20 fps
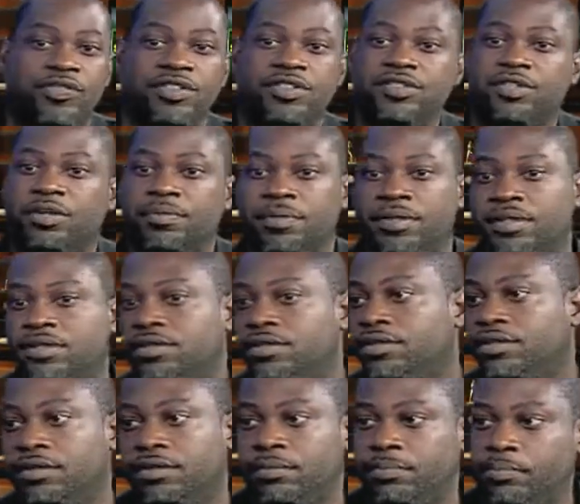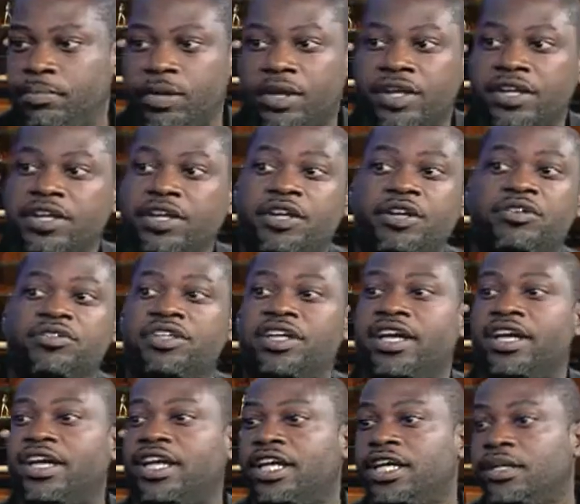he took me to Buccaneers
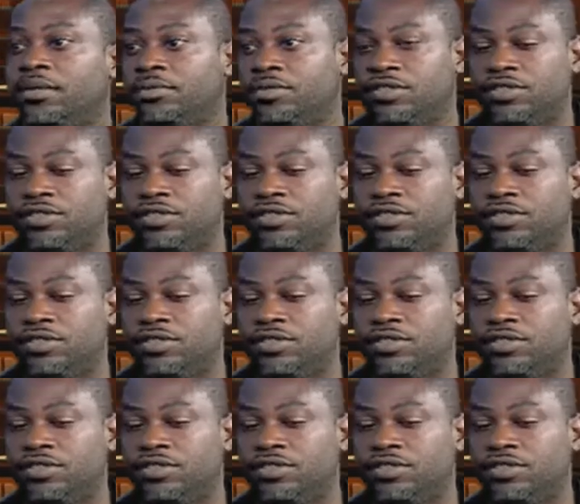games.